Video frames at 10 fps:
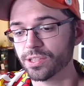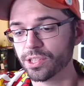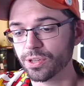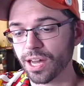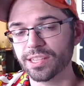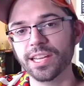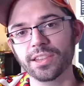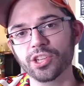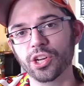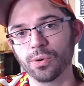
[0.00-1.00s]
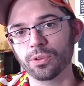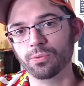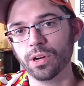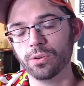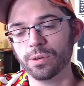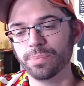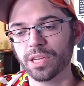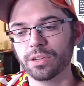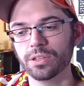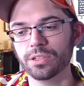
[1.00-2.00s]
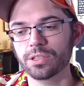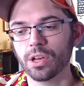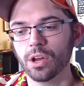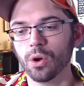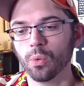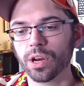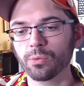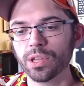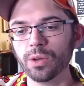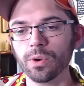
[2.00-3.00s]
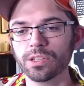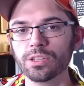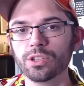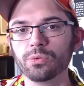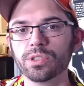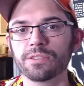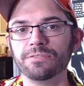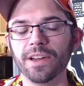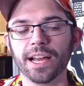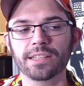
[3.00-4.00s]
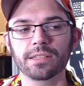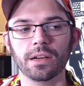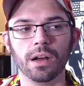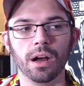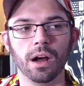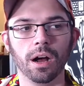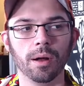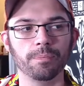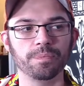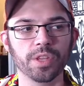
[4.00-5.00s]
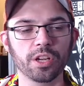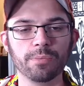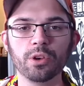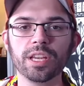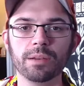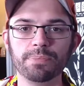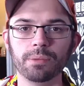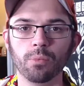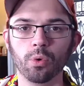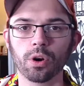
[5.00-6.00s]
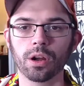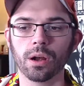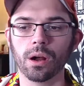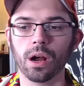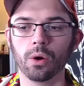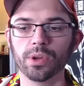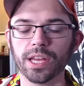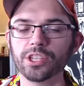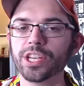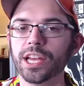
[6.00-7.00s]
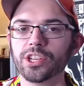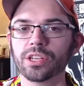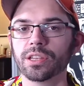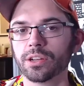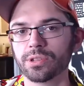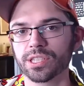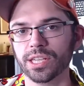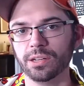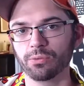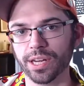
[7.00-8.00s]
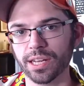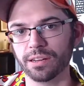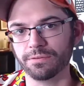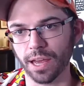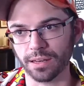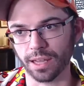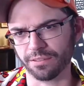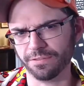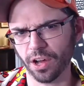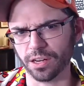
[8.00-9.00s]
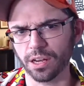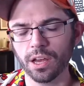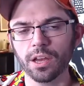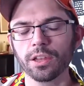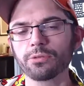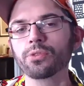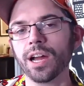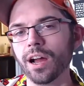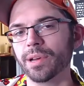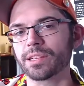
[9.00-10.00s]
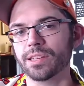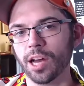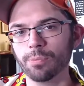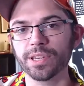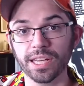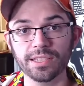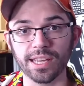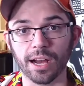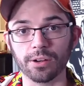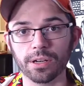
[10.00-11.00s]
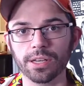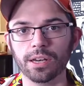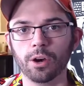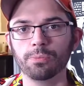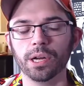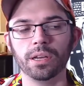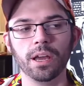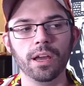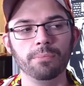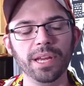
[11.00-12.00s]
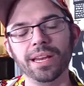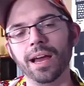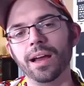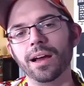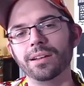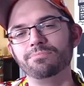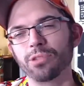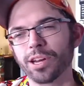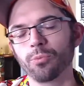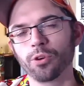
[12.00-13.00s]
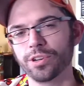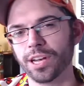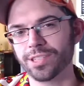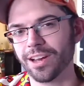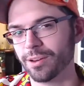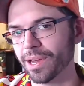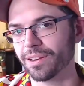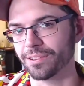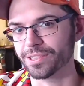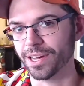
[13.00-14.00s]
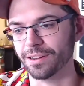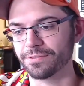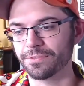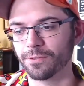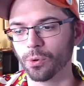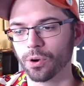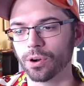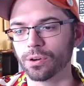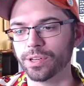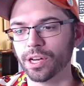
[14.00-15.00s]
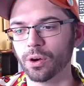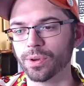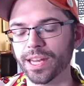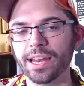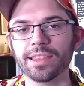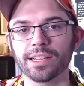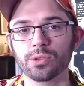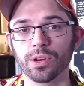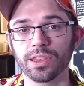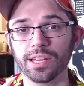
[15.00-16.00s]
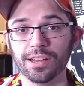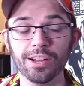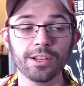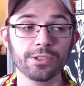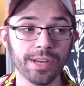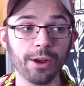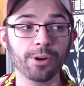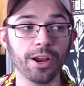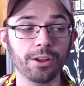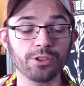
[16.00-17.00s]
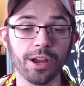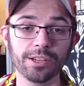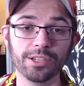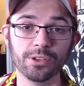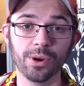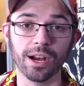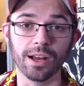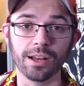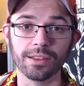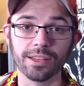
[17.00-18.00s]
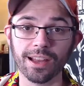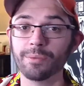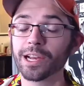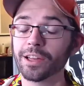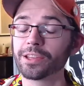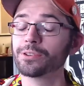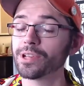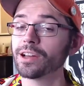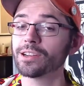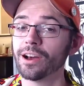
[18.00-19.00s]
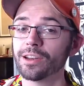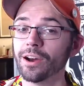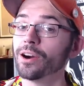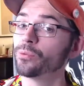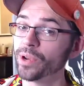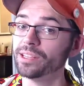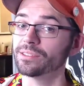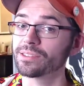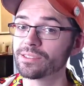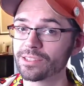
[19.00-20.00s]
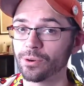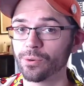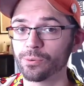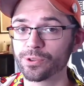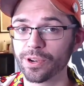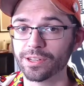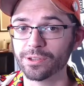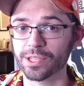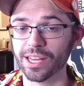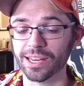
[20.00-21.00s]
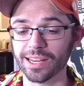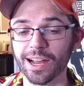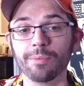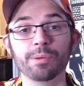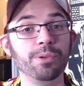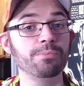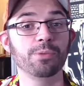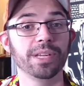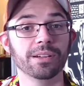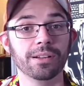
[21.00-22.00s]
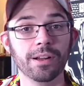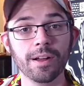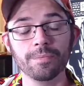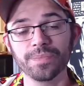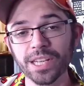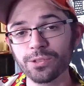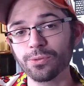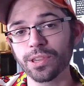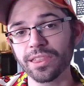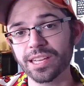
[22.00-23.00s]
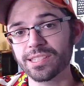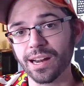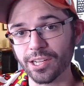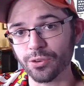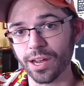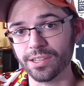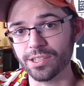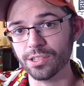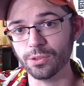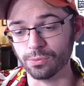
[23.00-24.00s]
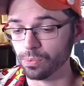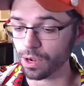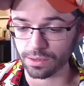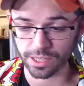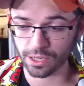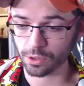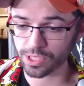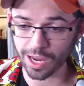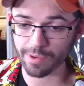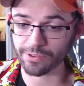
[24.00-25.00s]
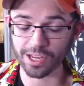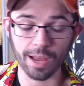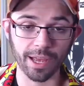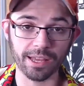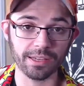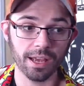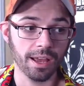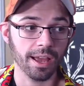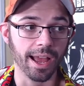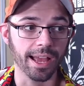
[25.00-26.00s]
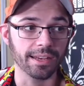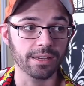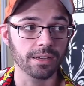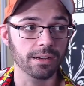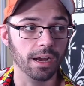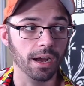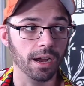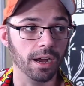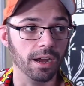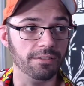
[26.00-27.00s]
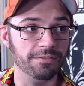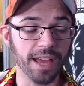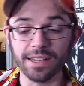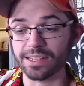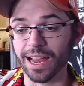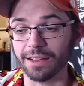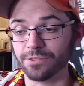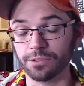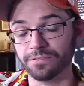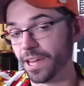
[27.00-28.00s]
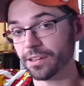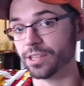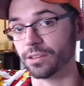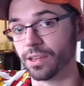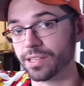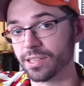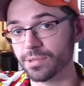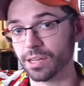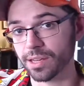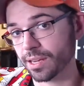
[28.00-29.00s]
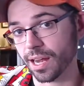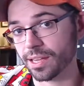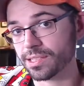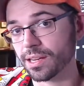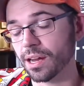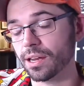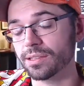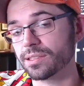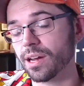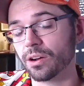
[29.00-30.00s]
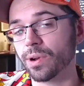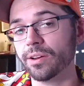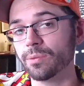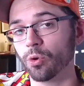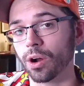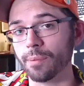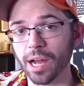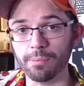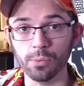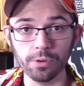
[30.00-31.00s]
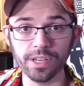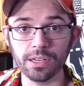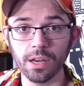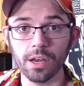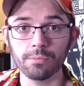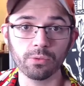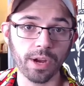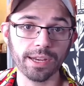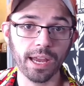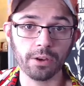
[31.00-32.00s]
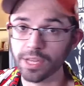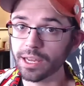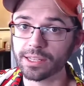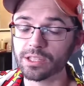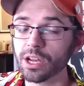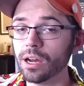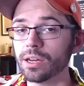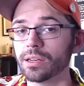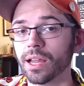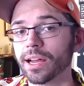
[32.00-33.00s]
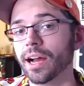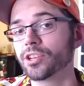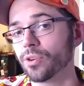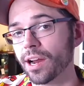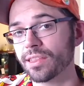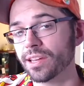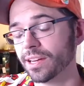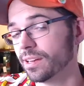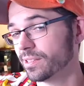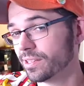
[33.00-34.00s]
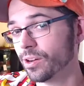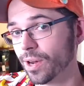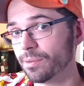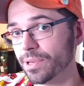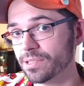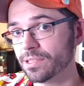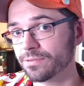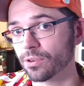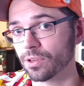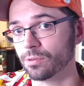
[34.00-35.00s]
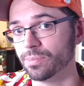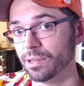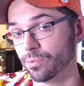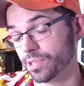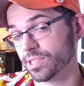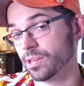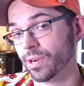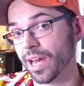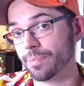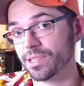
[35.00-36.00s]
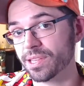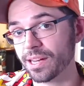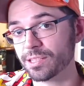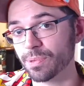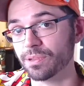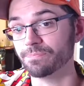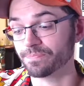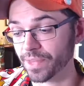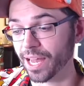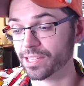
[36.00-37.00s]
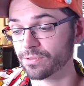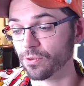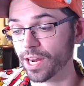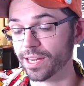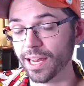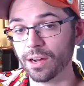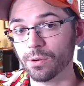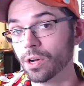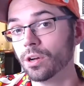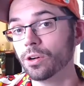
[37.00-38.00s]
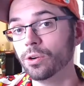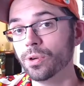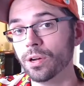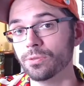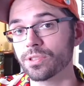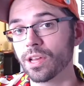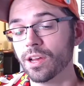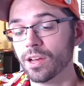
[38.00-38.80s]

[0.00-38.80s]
to kind of take the show on the road, because what I really wanted to do was affect the community a bit more with education, literacy, reading, and like fun through comics and helping kids out, you know. But being a brick and mortar downtown, it made it a little tough for, you know, getting that sort of thing. So now we're trying to do the Comic-Con that goes on and on wheels. So what we're trying to do is get a comic book mobile. These are all the things that I try to do, you know, time after time, and event after failure. Like sometimes, again, Constant Con, it's not around anymore. I might move it, but right now, yeah, it's gone. Like I tried a thing and it did go out of business for a little bit. We'll see what happens next, but as of right now, who knows?